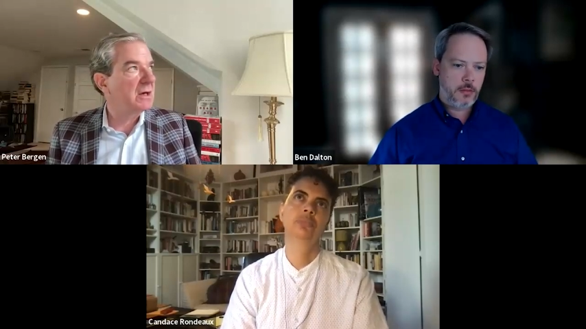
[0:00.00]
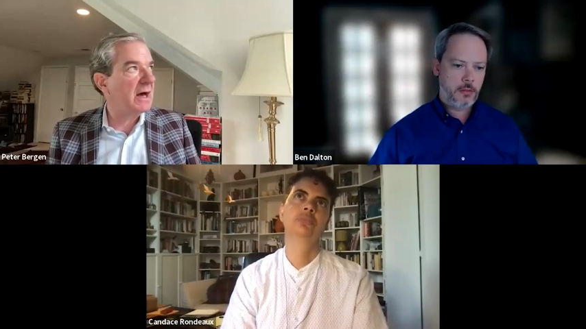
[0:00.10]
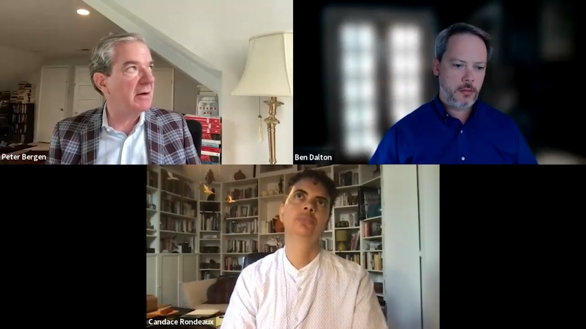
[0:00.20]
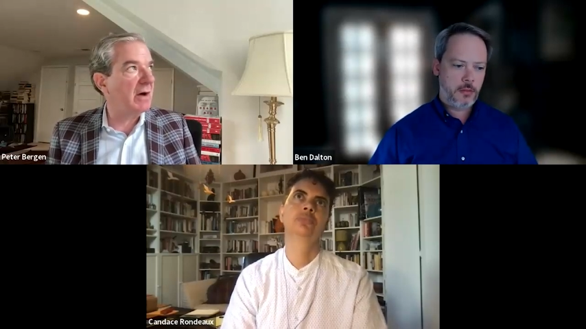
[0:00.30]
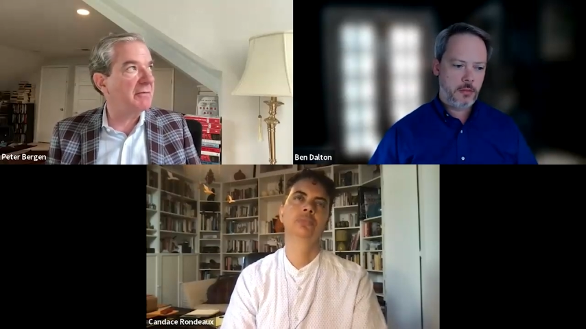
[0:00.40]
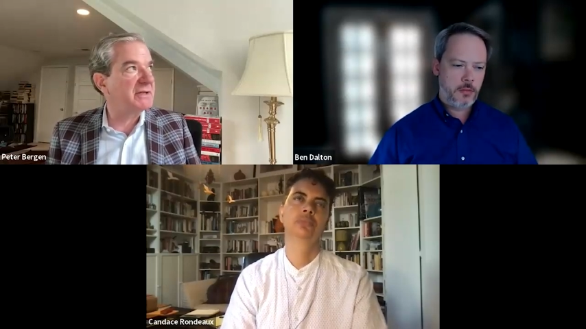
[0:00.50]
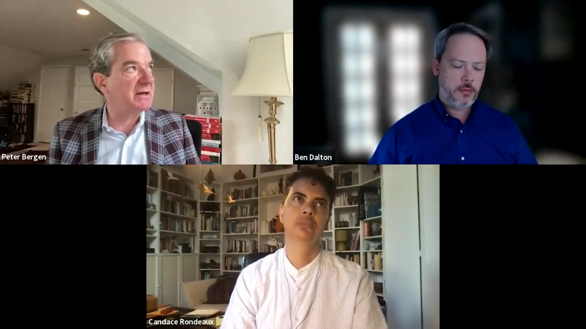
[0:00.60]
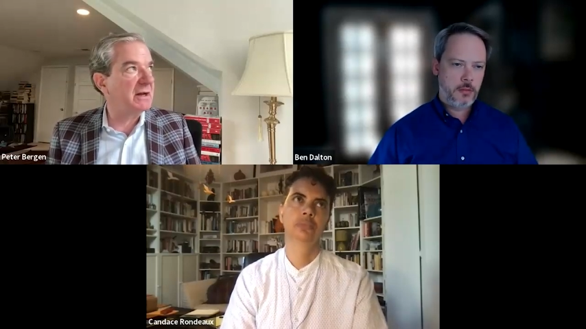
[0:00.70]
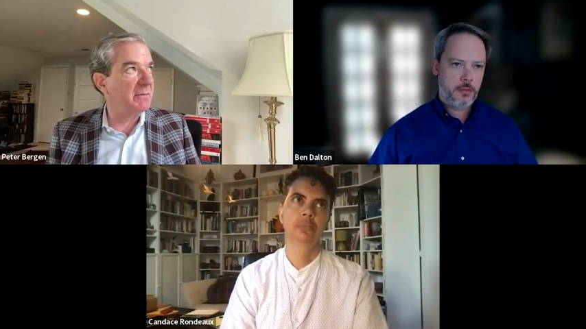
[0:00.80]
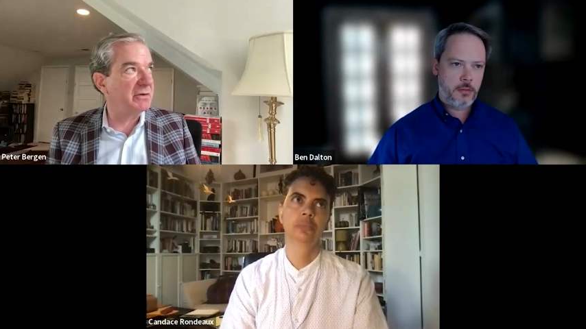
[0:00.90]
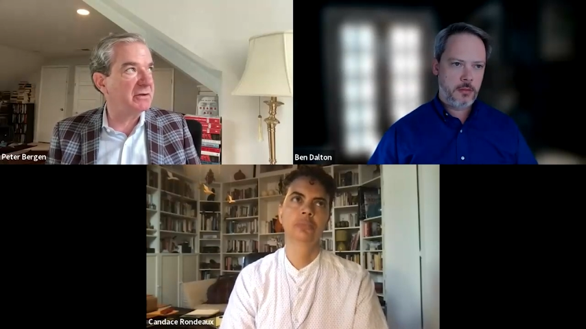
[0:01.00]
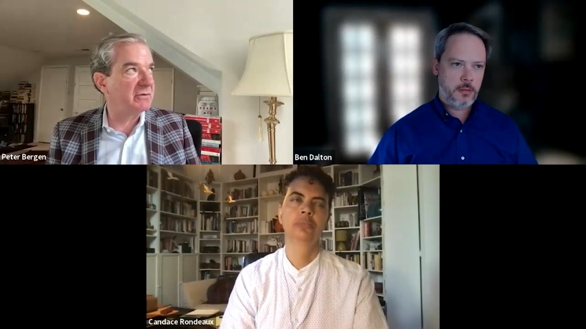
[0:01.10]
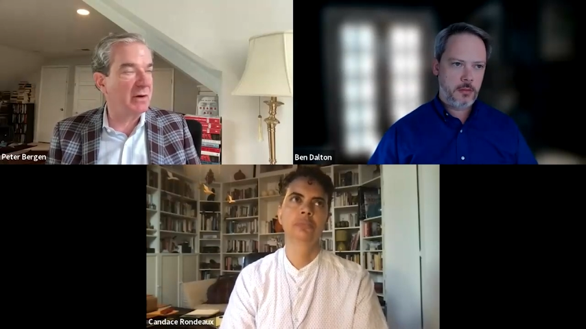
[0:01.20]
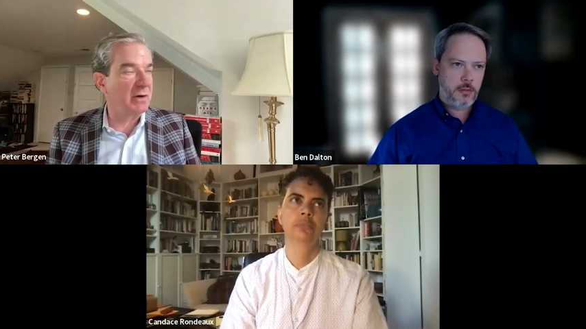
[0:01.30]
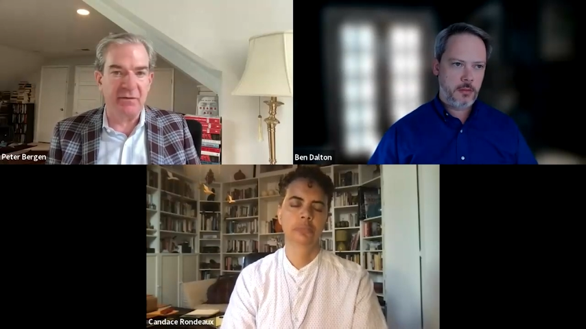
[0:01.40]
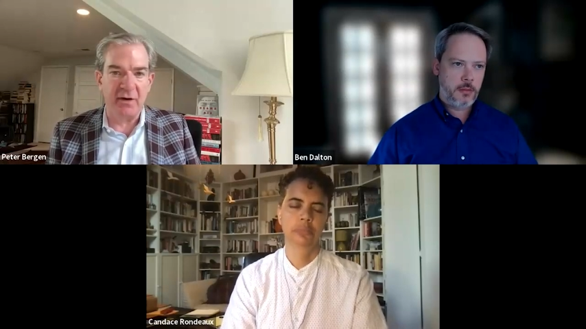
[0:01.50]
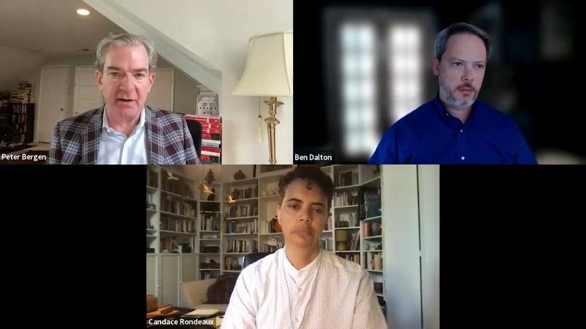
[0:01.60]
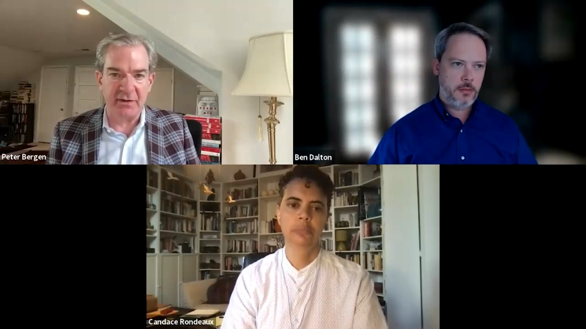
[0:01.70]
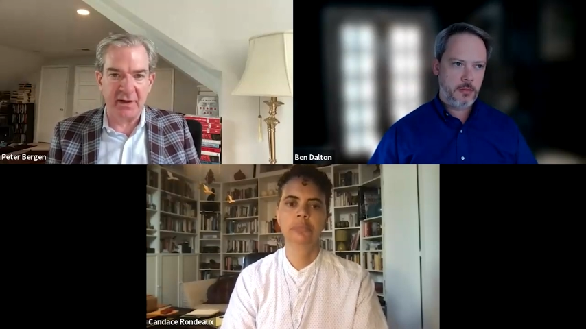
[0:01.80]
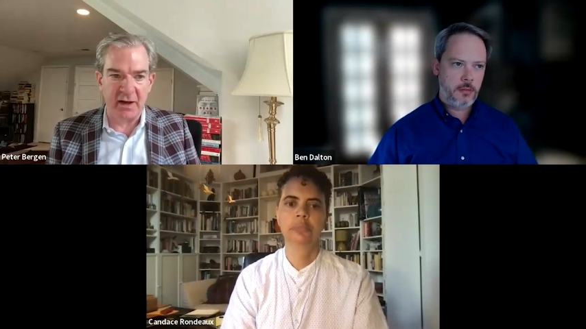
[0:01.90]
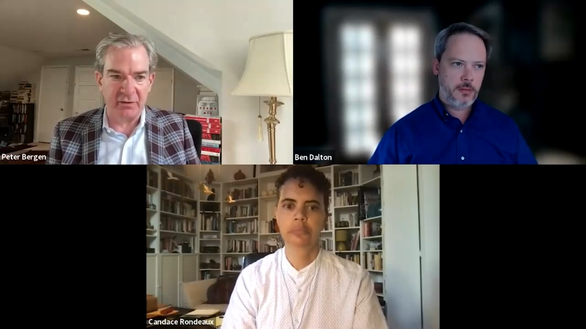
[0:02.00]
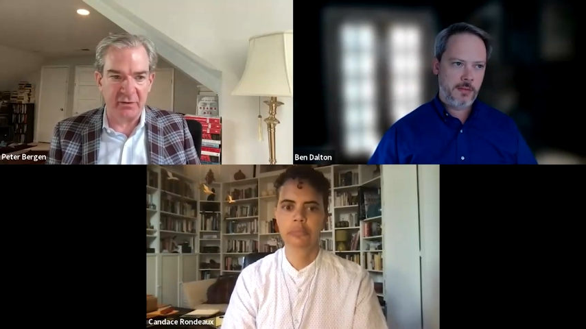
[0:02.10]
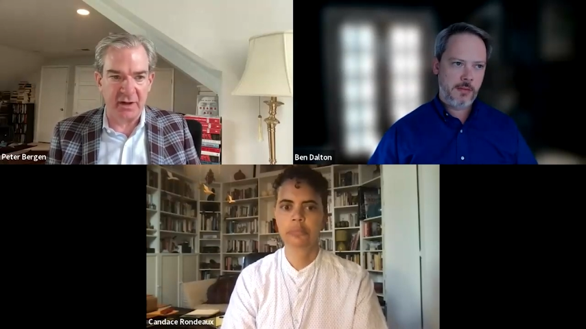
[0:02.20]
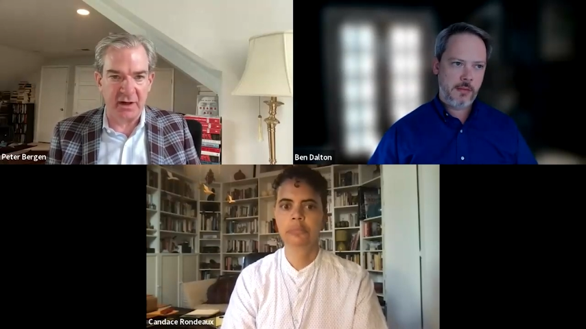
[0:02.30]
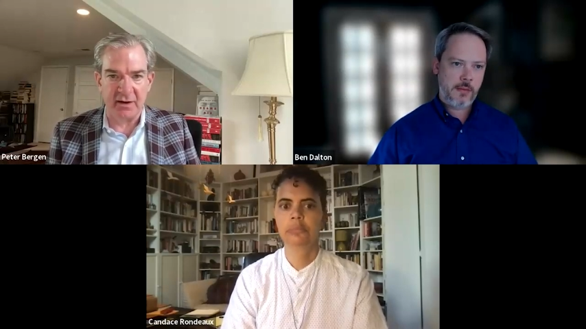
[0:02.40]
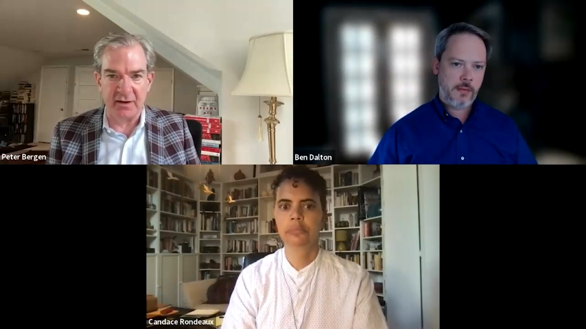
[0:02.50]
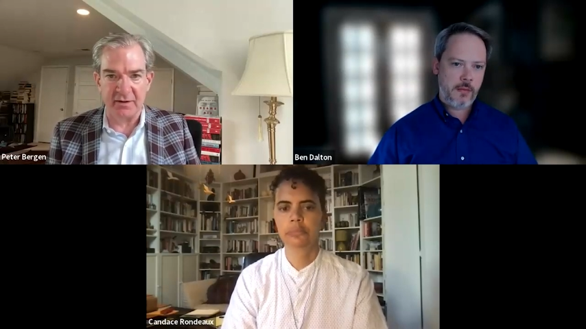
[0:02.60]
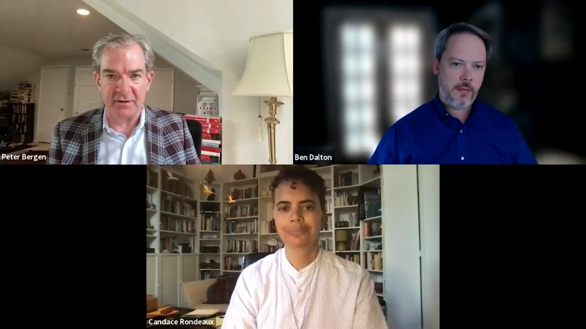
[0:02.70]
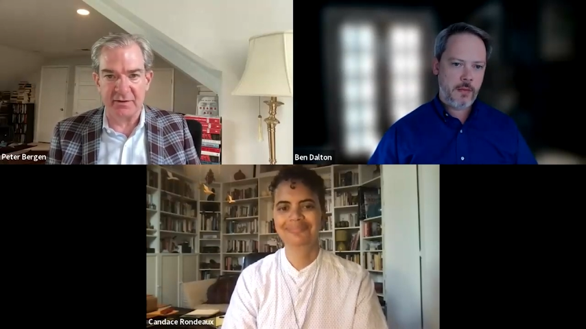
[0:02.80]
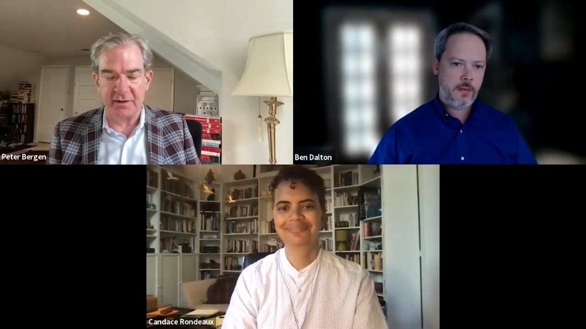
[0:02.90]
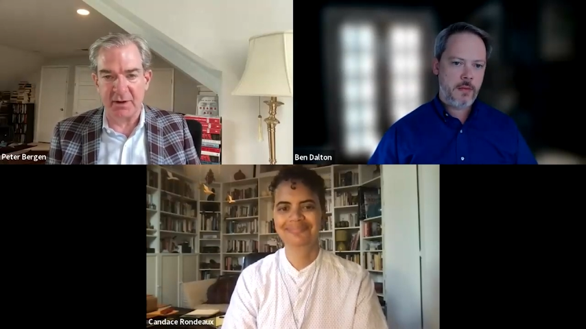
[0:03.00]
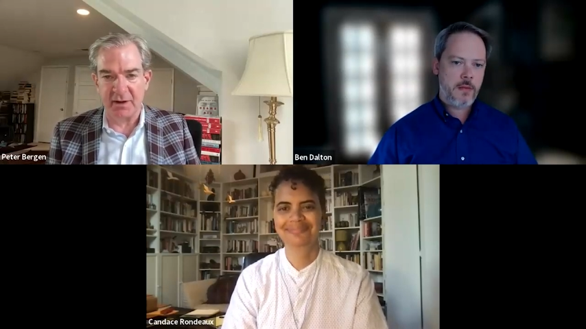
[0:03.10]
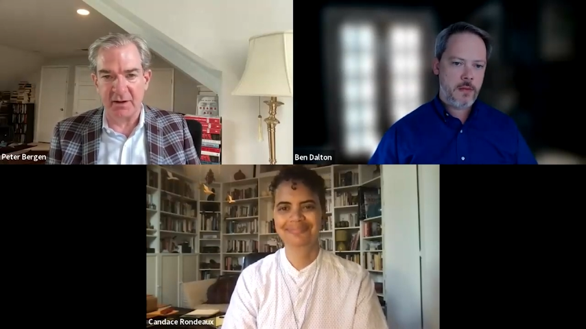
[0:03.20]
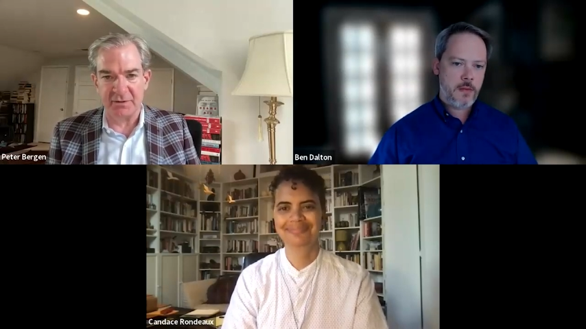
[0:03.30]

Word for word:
Speaker 1: I, I've seen numbers of 25,000 that I heard somebody